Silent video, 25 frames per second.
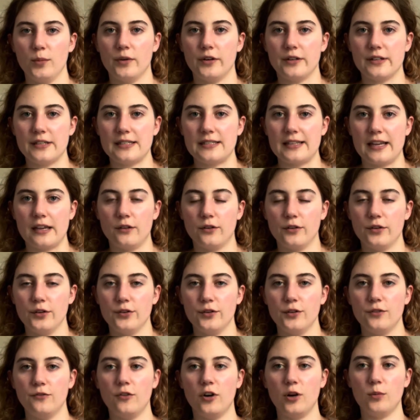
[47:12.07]
or a sailor
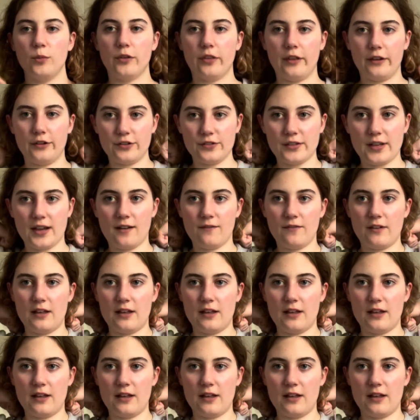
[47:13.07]
uniform where they just have